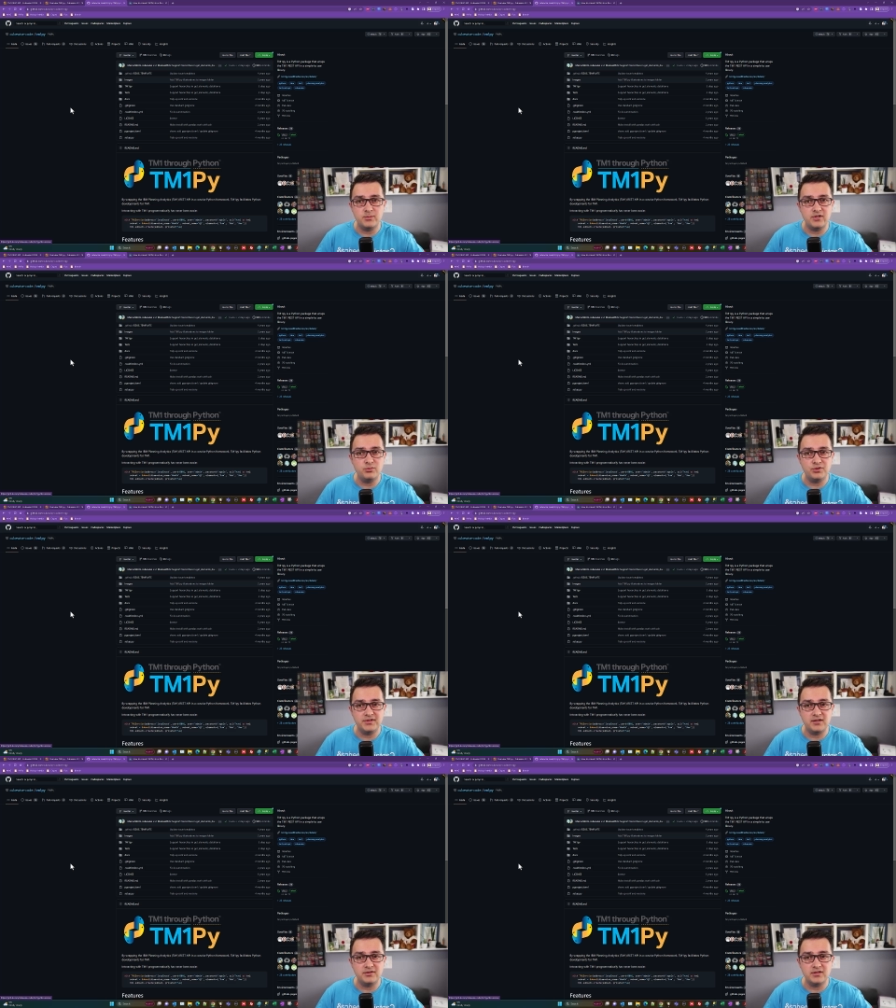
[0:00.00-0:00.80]
You can pull
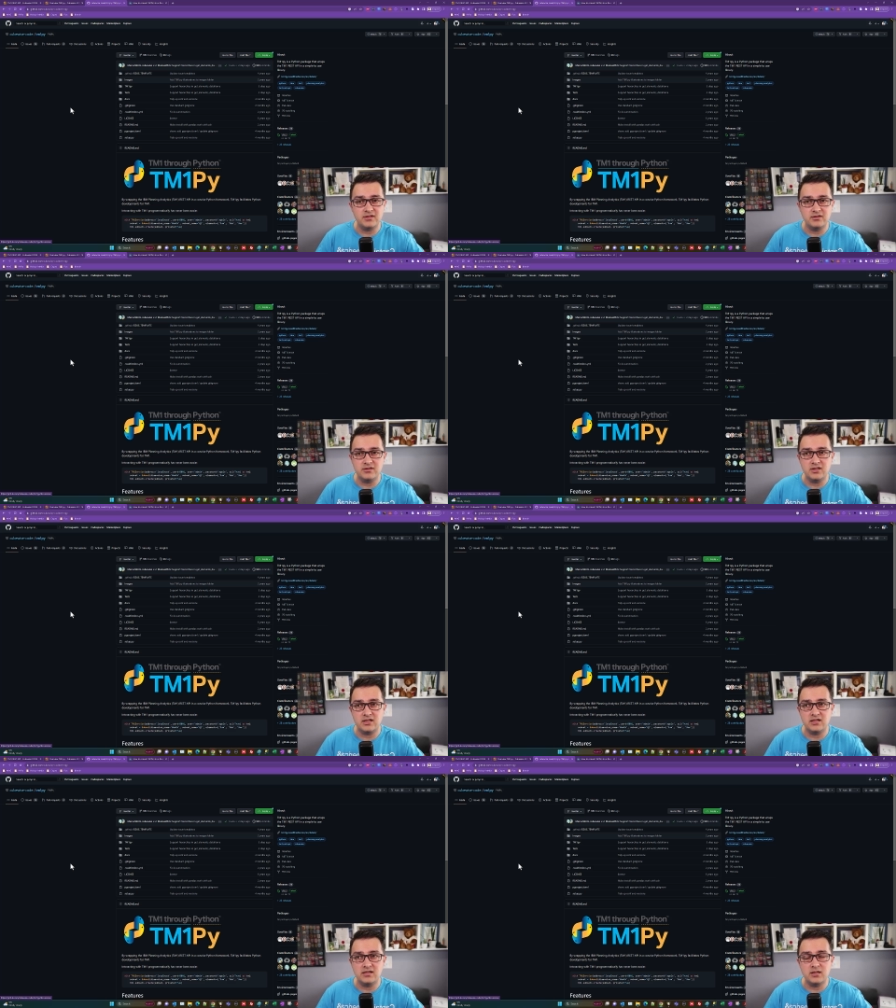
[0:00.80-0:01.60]
down the
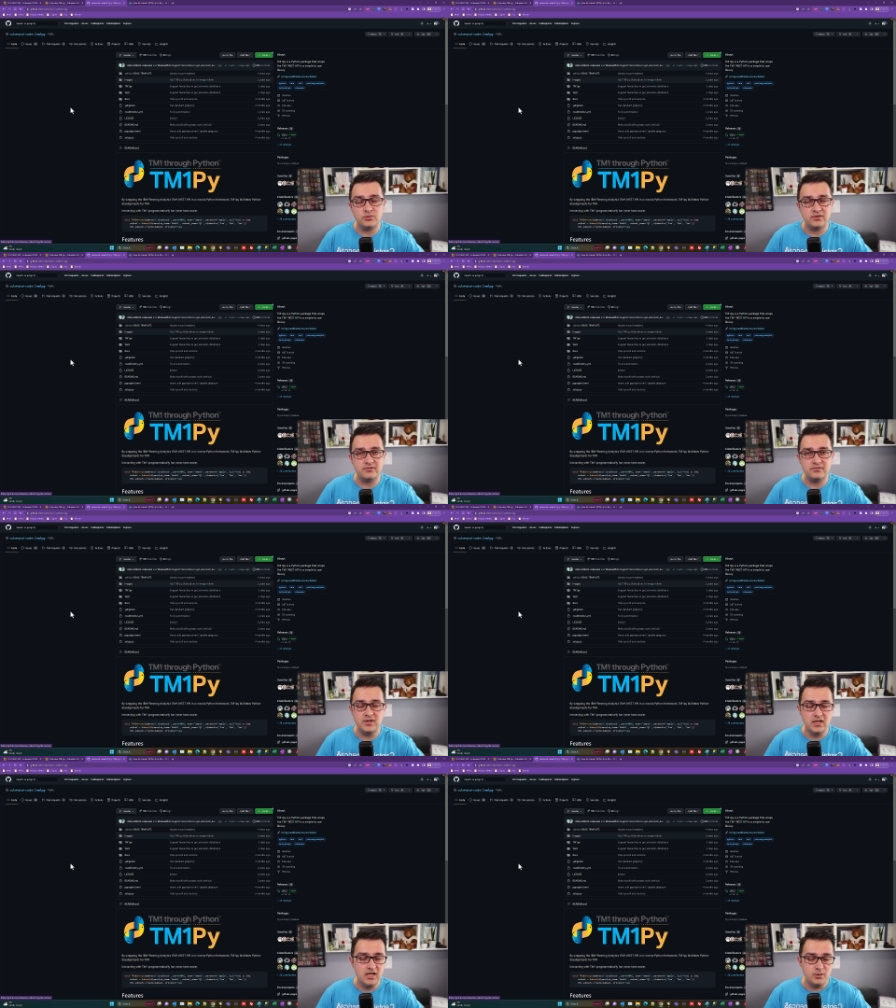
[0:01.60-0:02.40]
uh, a number of
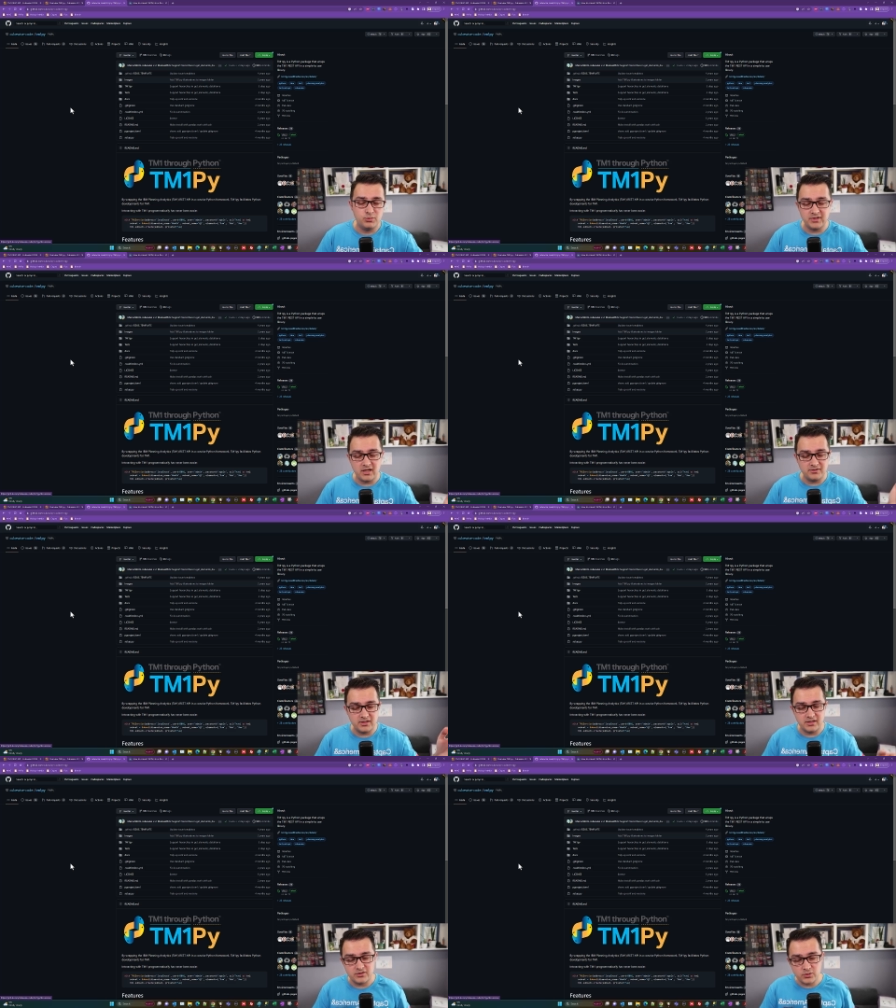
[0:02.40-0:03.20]
pull down
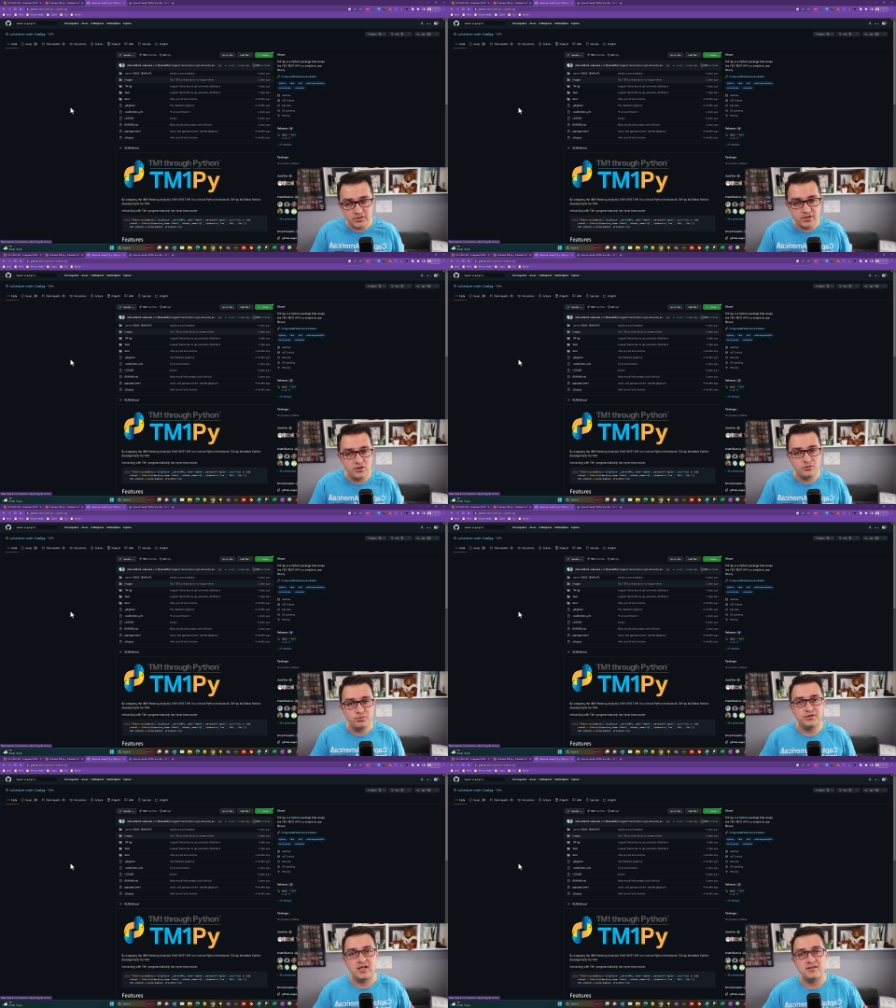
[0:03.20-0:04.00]
the source code,
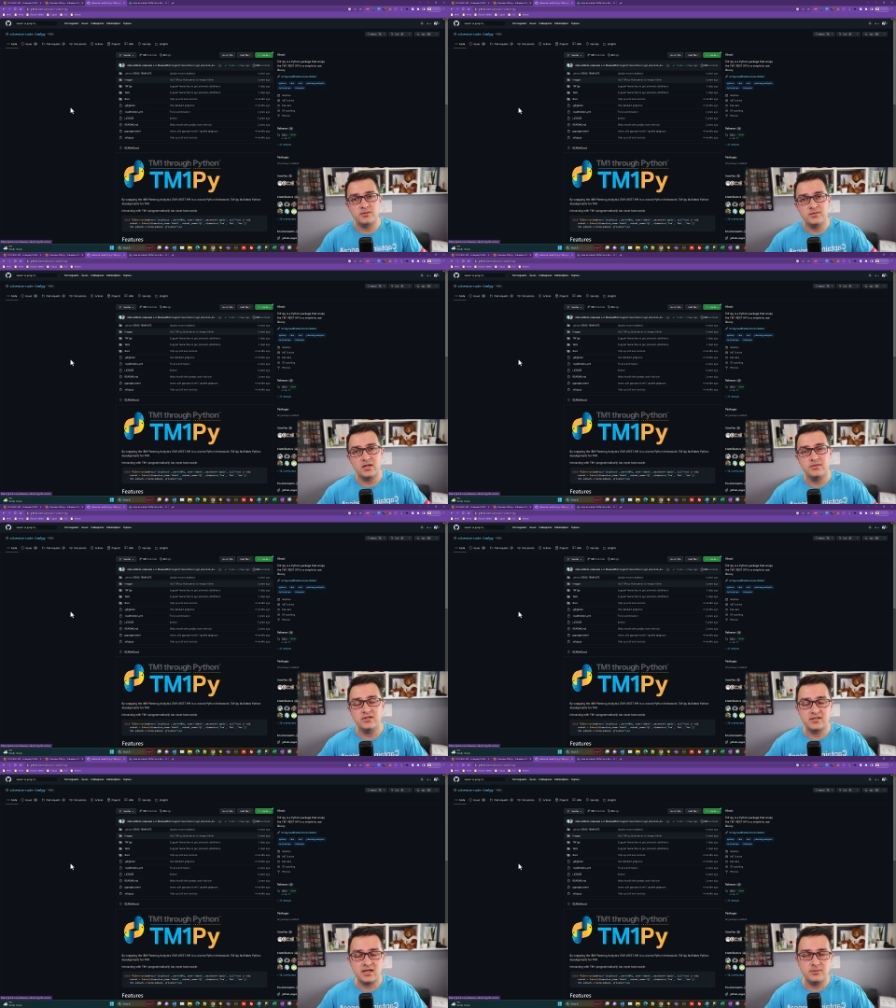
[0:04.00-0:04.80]
pull down some
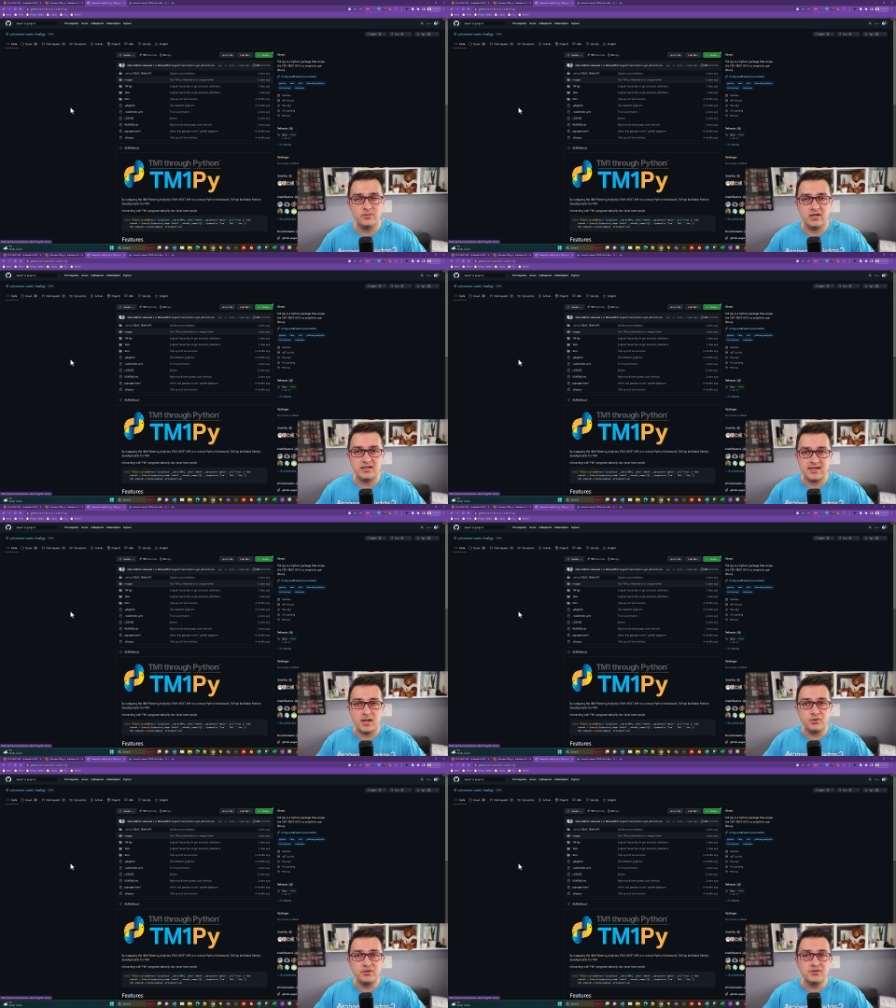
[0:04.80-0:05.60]
dem some uh,
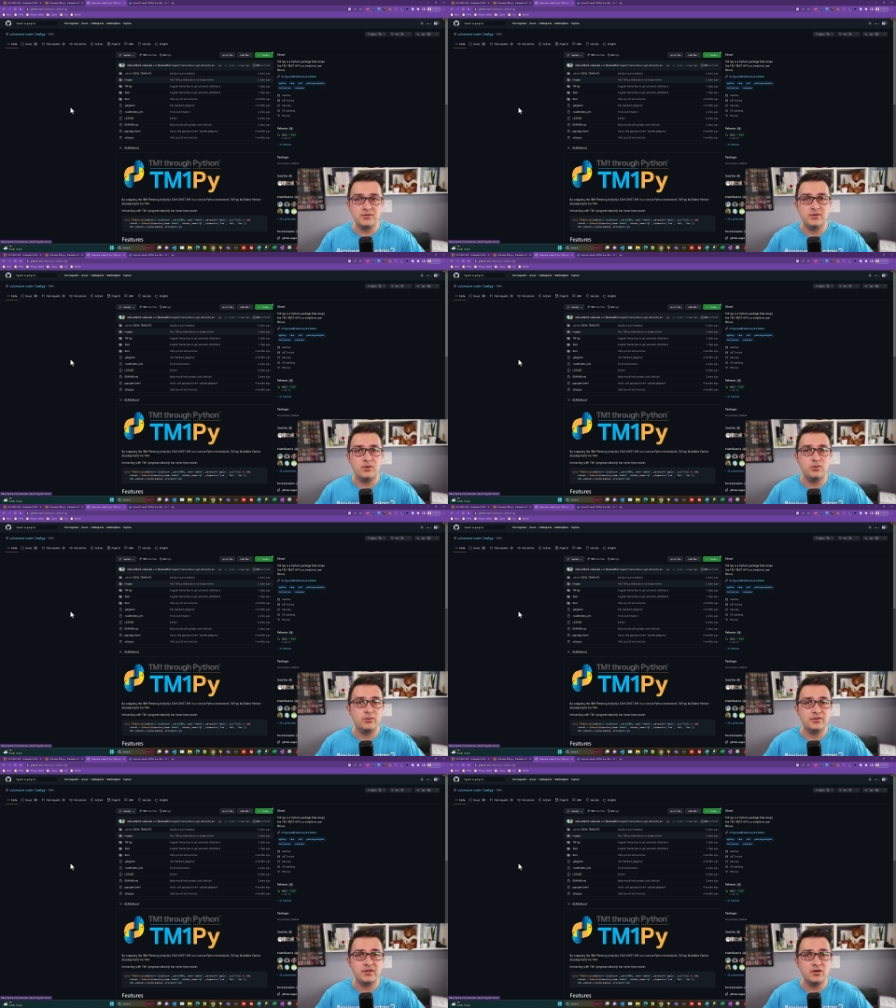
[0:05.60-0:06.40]
samples, uh, work
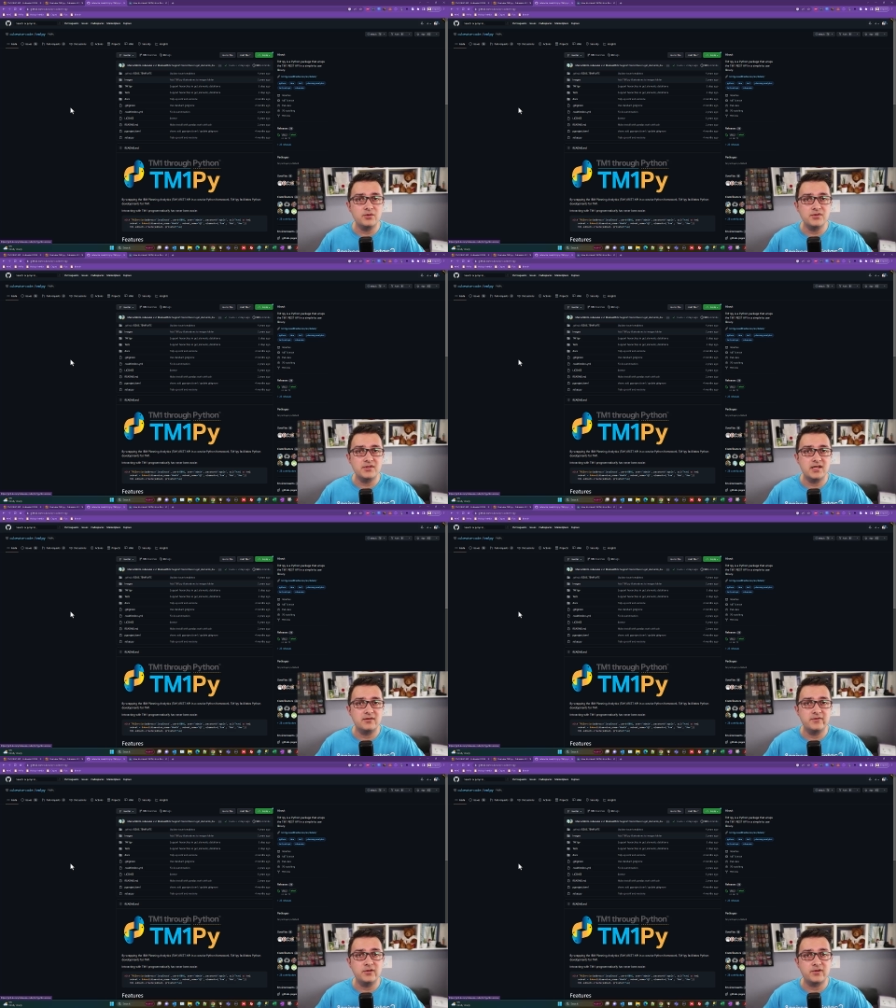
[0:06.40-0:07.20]
with those, get a
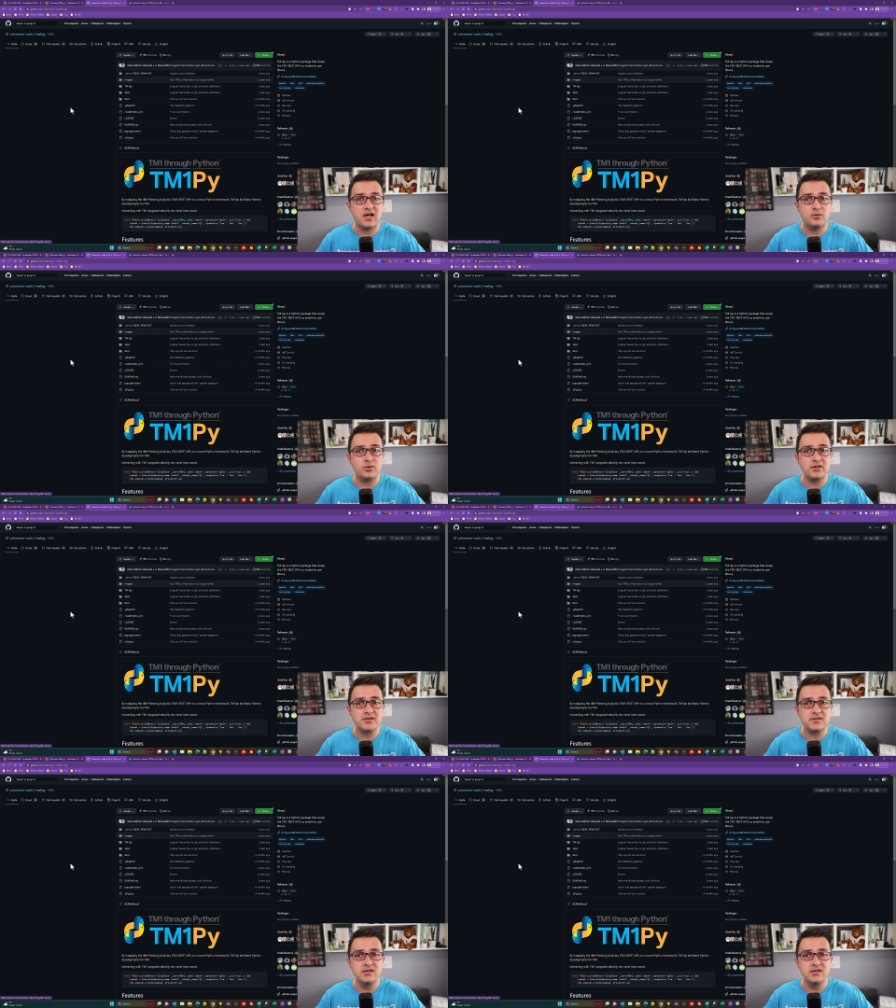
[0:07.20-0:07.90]
feel for how it works.